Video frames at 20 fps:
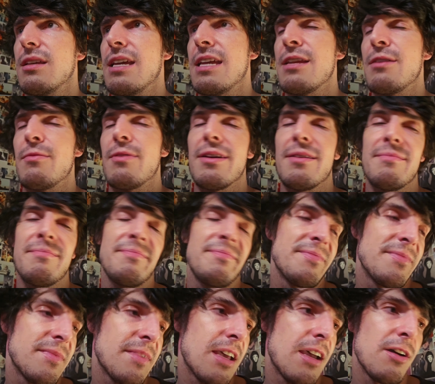Anyway,
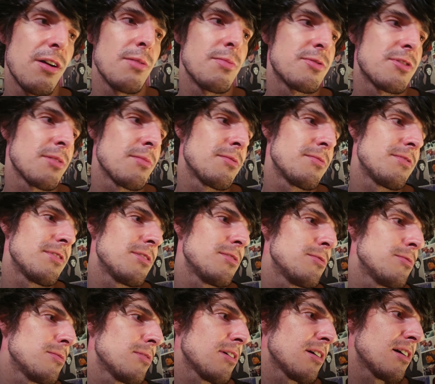I hope some of
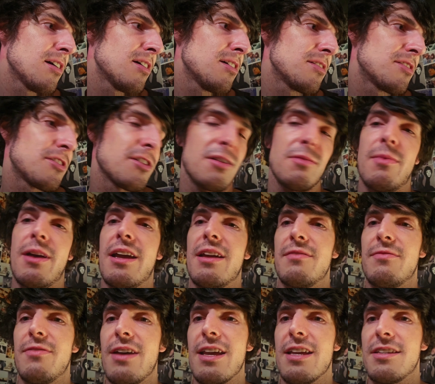you took my
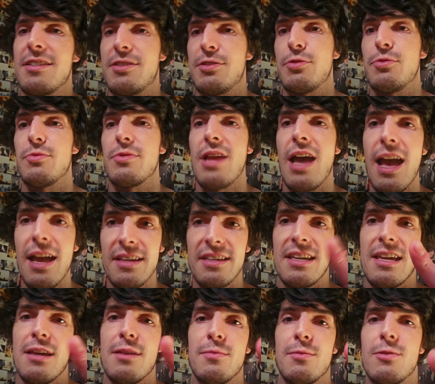advice to not
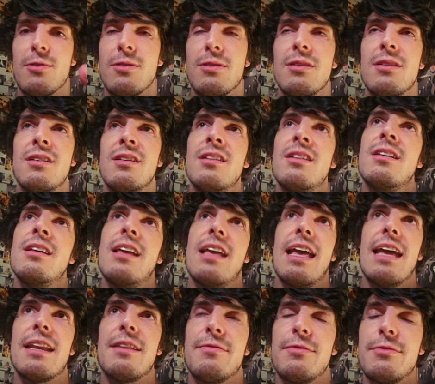gamble.
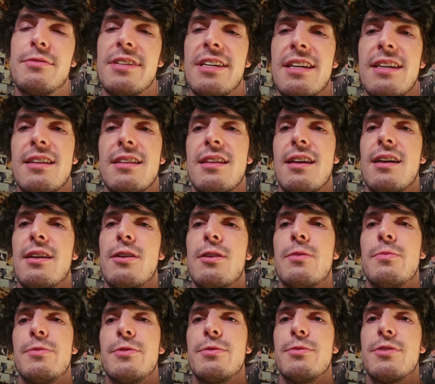And if you did, I
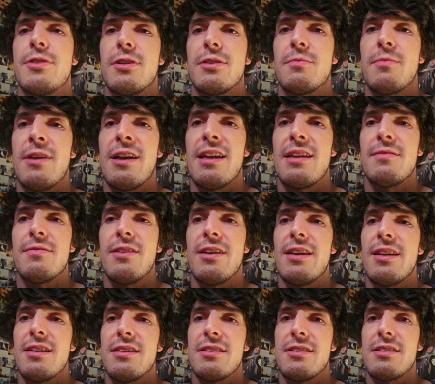hope you took my
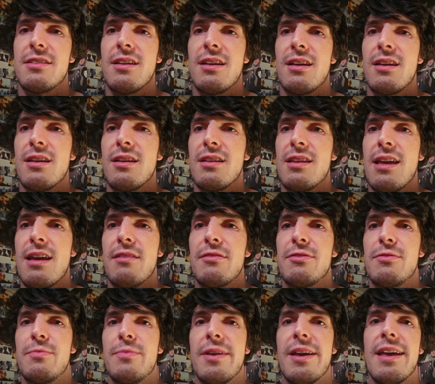advice on how
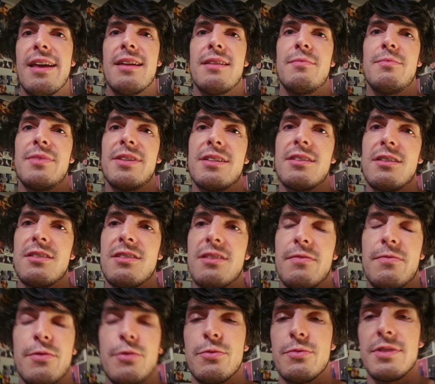you bet, because
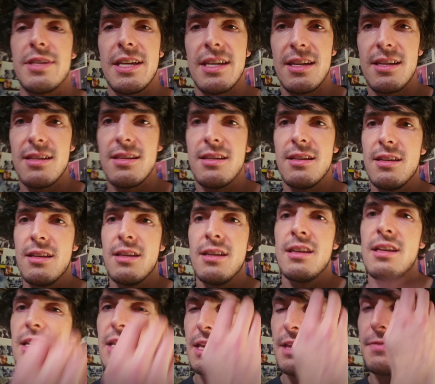if you
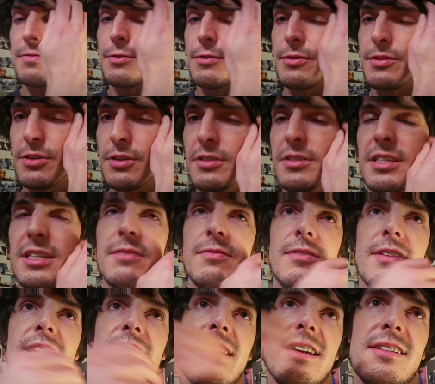took the
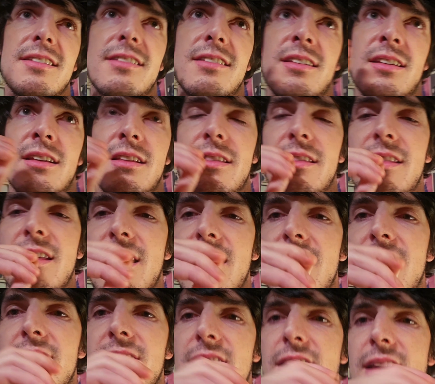advice that